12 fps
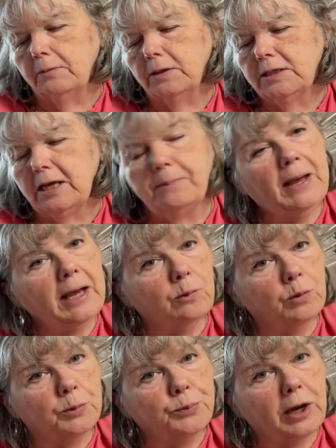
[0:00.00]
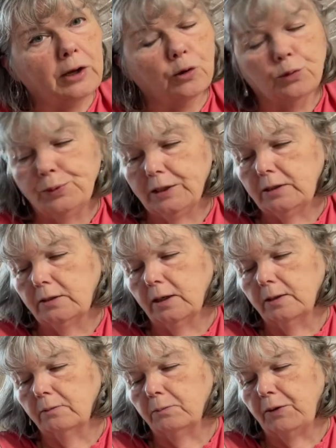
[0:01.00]
tea bag will break open
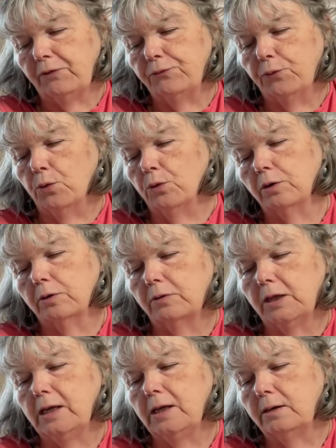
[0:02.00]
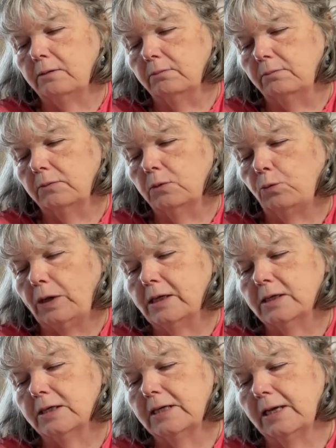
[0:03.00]
before the week
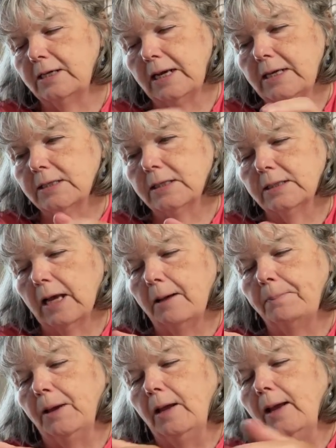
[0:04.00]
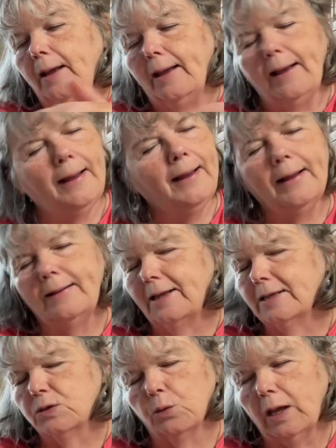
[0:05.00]
to ten days is up. And
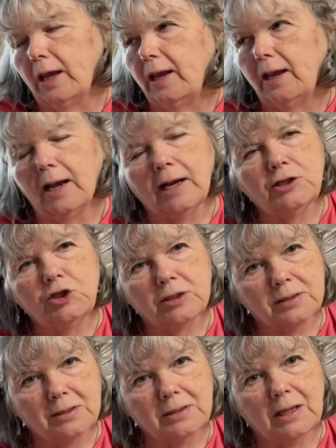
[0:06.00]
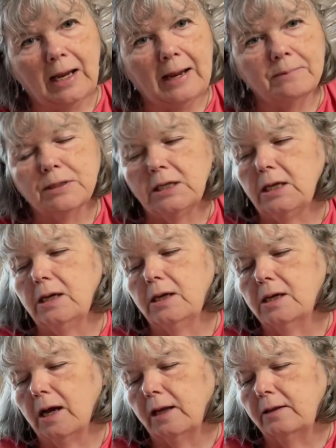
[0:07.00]
that's okay. I just
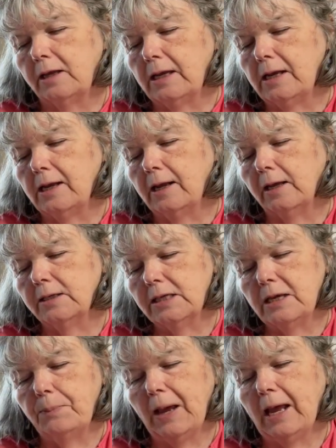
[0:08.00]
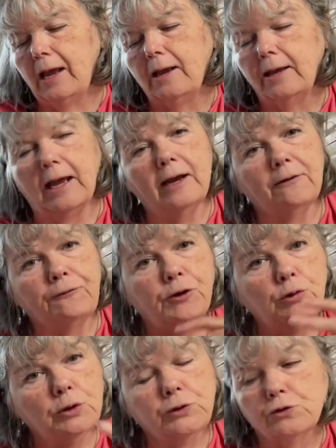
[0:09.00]
emptied the tea bag and a
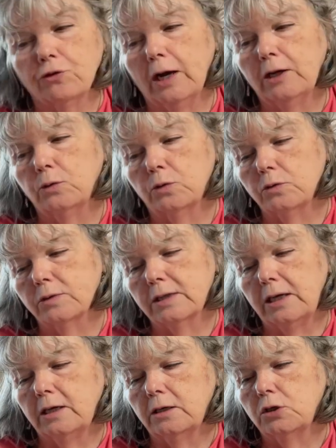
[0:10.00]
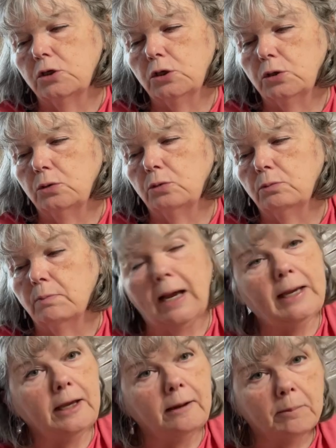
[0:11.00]
few loose granules into
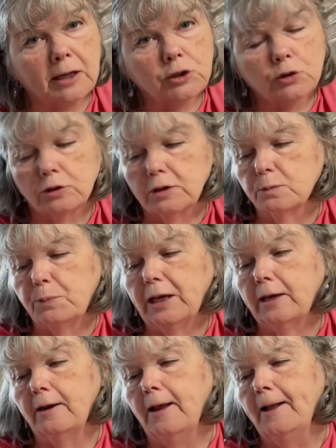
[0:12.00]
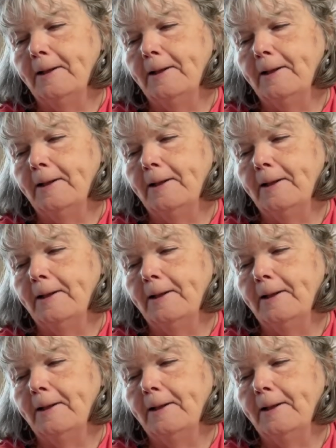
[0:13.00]
my Eat My Shorts bin.